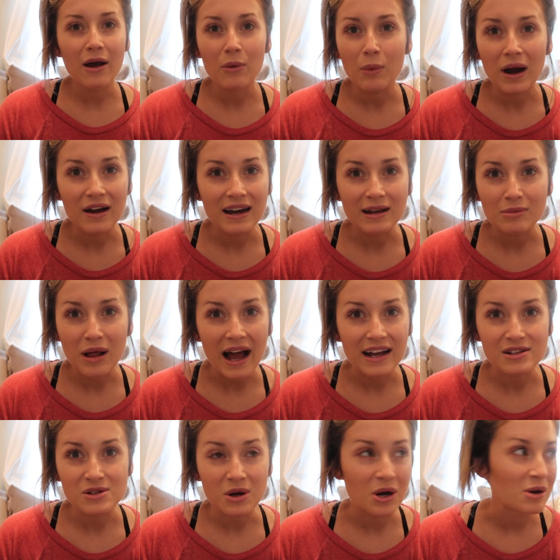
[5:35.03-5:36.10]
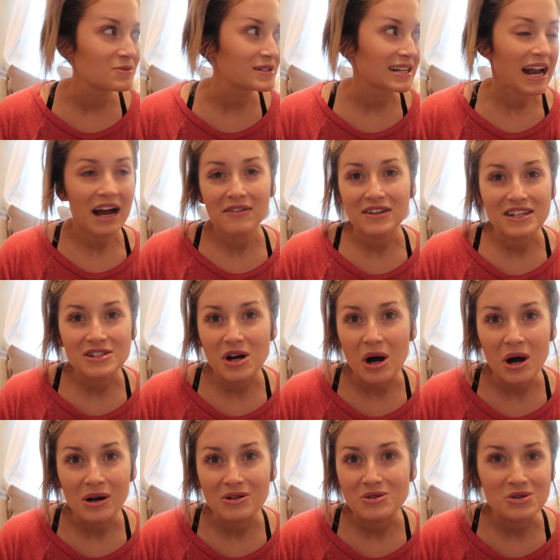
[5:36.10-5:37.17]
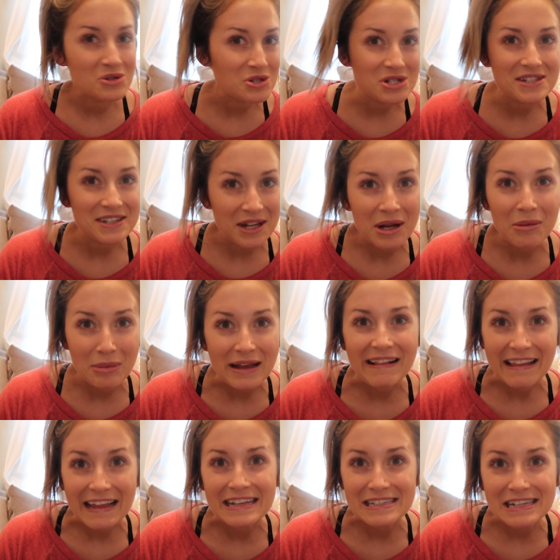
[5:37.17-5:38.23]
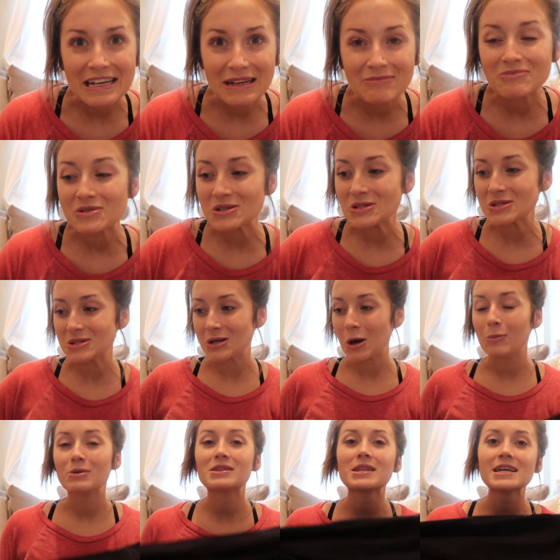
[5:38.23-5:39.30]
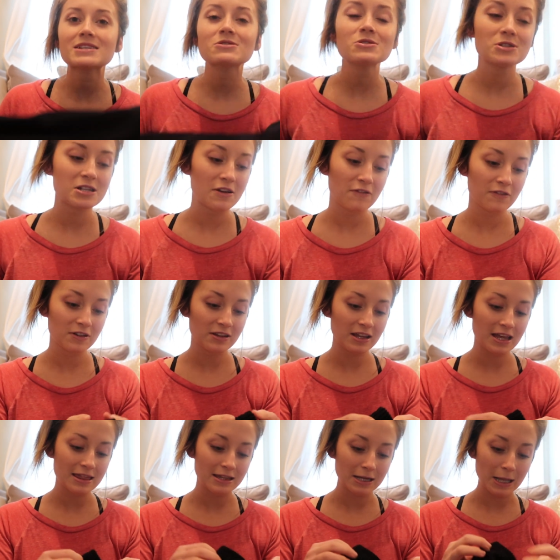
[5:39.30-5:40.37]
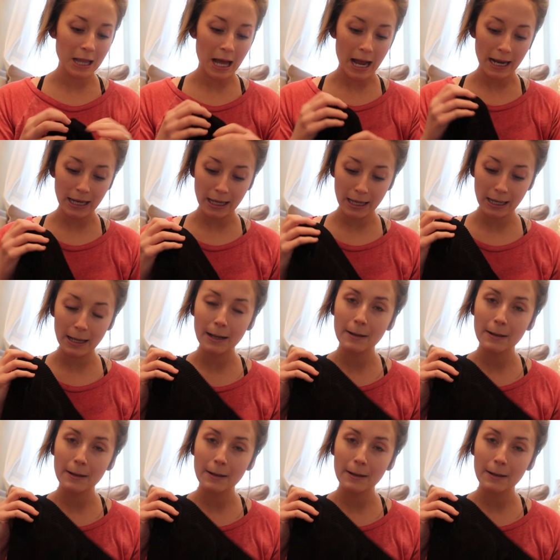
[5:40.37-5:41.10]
wearing black scrubs and having dogs, you're just gonna be linty. So, but these are definitely the like,